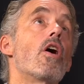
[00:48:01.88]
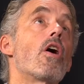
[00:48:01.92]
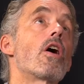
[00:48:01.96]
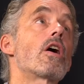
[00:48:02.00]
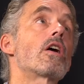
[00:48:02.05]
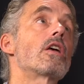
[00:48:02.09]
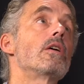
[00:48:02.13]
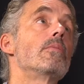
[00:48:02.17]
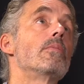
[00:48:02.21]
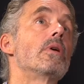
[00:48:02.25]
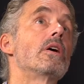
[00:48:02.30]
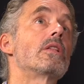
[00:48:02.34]
the
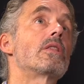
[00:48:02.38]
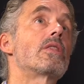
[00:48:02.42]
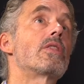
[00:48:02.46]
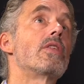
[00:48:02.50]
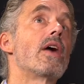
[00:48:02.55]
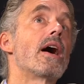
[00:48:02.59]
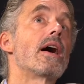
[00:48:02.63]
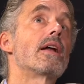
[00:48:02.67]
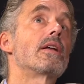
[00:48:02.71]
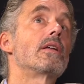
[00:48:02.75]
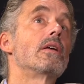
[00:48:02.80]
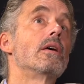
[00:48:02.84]
argument
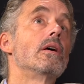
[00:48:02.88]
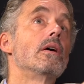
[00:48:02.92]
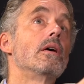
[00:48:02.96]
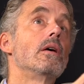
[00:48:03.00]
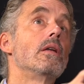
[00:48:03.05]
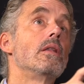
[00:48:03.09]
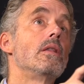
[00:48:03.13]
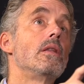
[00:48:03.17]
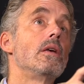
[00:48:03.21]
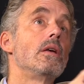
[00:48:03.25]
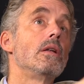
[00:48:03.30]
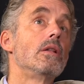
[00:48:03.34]
that
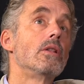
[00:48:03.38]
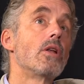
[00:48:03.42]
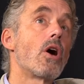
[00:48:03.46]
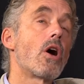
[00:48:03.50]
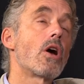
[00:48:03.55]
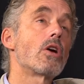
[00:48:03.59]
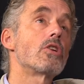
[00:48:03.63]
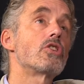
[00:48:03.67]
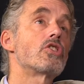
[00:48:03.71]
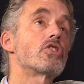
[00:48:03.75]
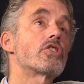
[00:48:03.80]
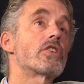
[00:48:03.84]
the
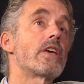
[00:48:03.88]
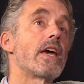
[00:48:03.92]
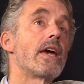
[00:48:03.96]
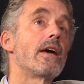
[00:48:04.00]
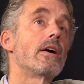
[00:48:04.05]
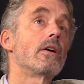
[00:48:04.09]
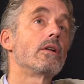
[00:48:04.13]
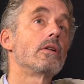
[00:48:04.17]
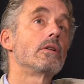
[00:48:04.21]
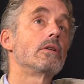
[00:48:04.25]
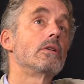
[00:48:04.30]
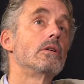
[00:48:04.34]
large
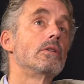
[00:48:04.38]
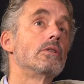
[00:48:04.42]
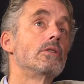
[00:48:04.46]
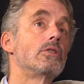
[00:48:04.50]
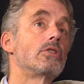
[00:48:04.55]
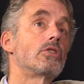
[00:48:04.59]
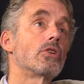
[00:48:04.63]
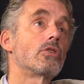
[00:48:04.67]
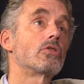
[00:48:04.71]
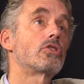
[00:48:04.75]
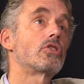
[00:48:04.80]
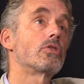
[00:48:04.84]
scale
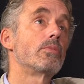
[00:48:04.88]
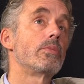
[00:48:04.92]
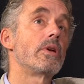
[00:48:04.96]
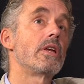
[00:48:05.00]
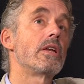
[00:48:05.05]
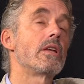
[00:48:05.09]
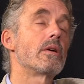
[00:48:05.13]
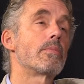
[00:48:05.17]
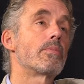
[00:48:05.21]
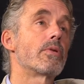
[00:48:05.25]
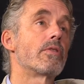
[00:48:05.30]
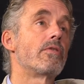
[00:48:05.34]
social
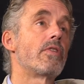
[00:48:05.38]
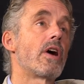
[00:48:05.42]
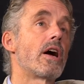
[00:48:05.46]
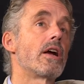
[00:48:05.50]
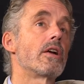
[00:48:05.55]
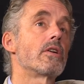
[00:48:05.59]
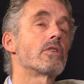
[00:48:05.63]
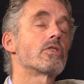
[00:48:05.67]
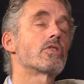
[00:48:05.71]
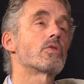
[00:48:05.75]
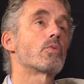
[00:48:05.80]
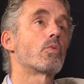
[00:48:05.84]
media
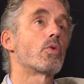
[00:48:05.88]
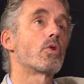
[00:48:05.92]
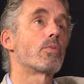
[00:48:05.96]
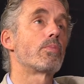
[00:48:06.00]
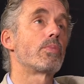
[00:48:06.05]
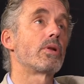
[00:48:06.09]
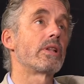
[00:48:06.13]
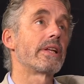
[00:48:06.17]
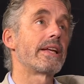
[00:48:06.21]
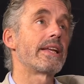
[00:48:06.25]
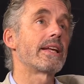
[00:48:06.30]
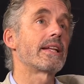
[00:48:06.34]
providers were
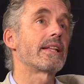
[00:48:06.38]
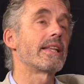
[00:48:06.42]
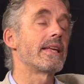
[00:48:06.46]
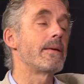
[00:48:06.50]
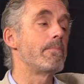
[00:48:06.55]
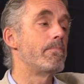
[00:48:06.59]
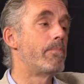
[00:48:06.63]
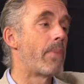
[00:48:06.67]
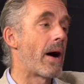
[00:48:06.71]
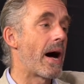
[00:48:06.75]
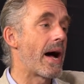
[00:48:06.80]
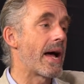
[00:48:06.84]
politically
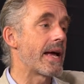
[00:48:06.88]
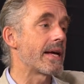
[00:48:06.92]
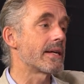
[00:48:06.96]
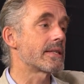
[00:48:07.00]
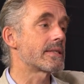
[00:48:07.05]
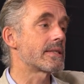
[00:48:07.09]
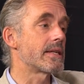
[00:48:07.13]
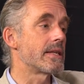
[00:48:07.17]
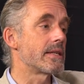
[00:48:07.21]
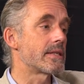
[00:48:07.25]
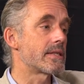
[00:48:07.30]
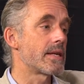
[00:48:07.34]

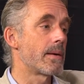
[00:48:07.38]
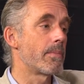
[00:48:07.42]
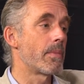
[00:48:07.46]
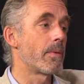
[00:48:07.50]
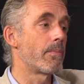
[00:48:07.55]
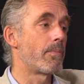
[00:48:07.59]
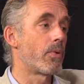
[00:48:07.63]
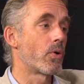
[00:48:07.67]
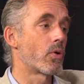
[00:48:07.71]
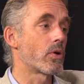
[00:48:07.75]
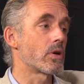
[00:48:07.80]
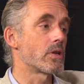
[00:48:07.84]
biased in some
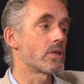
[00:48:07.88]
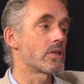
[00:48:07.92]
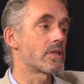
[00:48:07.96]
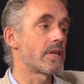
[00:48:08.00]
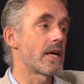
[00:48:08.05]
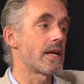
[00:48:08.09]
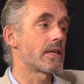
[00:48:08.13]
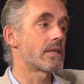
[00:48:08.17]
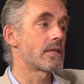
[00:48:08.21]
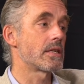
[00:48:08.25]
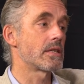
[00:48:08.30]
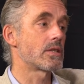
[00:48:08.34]
important
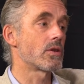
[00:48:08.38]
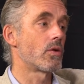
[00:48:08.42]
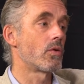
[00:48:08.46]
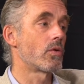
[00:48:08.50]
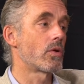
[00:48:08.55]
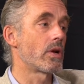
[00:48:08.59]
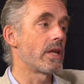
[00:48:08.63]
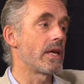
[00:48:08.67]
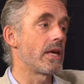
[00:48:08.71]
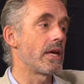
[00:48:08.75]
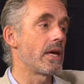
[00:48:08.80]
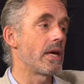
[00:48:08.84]
senses.
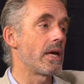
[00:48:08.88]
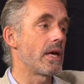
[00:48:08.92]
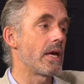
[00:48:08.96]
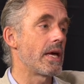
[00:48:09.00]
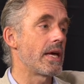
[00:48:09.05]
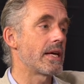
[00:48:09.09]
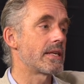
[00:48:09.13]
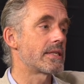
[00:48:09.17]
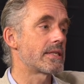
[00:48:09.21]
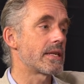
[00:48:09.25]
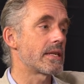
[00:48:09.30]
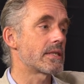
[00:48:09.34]
only
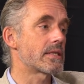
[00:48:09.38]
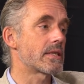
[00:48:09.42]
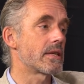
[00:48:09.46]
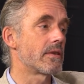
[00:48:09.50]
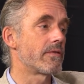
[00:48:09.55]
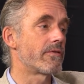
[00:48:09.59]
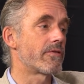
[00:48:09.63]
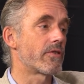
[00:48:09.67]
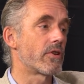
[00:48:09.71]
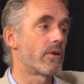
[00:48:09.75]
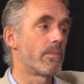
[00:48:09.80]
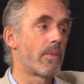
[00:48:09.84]

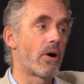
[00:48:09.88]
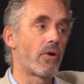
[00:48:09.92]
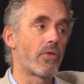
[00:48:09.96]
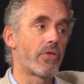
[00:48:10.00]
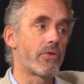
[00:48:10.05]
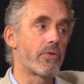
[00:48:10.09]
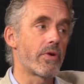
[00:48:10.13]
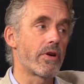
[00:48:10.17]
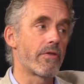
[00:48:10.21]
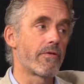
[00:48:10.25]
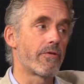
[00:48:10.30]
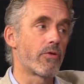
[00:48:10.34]
existed for
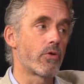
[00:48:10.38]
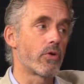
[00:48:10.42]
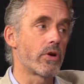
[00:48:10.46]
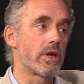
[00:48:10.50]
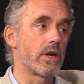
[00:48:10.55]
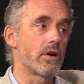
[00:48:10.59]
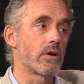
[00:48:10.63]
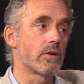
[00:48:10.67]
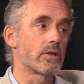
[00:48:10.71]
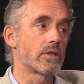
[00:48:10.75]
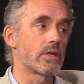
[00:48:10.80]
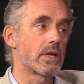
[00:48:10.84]
about three or four
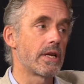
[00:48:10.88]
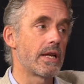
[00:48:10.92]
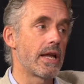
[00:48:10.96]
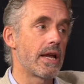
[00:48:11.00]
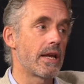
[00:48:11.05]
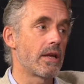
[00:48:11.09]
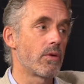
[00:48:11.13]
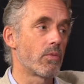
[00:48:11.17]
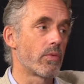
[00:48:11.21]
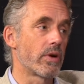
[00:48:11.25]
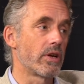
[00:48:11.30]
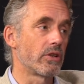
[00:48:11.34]
years in
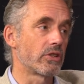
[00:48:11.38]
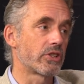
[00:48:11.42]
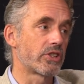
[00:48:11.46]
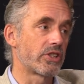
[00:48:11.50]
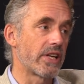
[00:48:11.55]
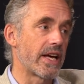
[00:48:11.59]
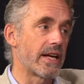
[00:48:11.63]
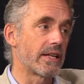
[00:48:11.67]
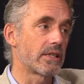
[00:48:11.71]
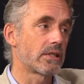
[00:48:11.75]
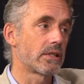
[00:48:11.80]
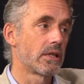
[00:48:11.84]
any real
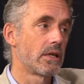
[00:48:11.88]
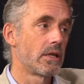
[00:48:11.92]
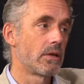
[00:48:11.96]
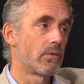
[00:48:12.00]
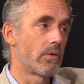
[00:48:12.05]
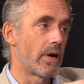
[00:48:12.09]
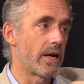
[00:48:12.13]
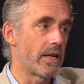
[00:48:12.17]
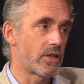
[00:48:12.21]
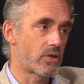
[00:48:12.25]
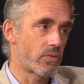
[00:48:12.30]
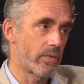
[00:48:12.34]
sense,
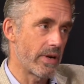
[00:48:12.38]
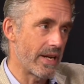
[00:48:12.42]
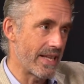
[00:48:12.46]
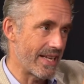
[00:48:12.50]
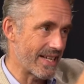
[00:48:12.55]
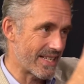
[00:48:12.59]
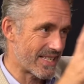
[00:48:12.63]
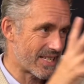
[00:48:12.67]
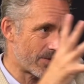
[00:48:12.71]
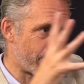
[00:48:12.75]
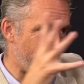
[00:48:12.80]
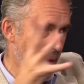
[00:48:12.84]
right? It's
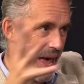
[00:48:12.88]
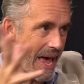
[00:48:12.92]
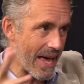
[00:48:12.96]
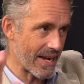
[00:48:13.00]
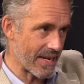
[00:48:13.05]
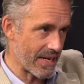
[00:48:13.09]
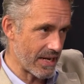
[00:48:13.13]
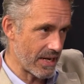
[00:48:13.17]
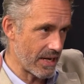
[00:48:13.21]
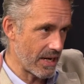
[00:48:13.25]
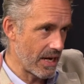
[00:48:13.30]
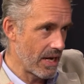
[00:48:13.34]
really
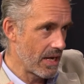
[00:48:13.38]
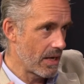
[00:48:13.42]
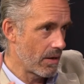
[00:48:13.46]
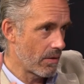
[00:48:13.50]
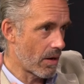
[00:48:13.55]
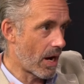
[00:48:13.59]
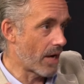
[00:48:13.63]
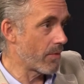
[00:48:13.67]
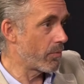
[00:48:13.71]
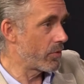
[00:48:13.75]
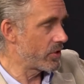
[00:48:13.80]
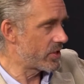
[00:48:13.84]
expanded,
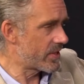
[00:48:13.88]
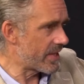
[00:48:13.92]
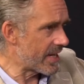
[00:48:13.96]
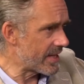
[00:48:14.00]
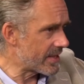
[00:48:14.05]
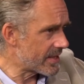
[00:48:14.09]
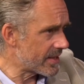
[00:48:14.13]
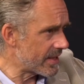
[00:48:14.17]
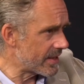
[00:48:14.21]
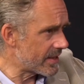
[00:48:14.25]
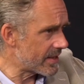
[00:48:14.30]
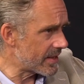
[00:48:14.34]
I would
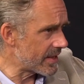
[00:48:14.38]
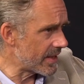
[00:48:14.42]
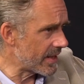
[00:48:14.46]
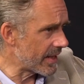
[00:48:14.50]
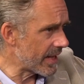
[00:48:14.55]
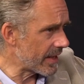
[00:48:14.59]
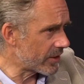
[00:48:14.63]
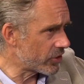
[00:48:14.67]
say, since the